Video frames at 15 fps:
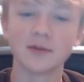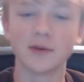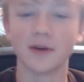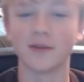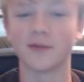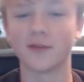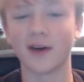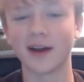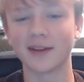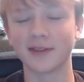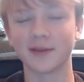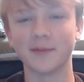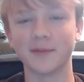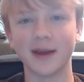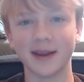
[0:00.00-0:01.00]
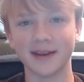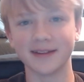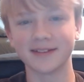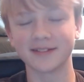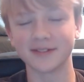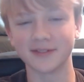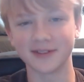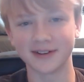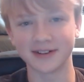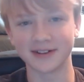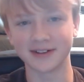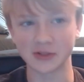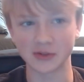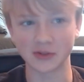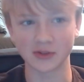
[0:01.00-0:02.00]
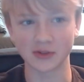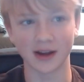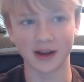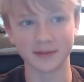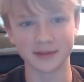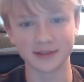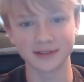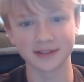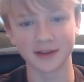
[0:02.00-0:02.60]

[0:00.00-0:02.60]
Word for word: I finally made it to 100 subscribers.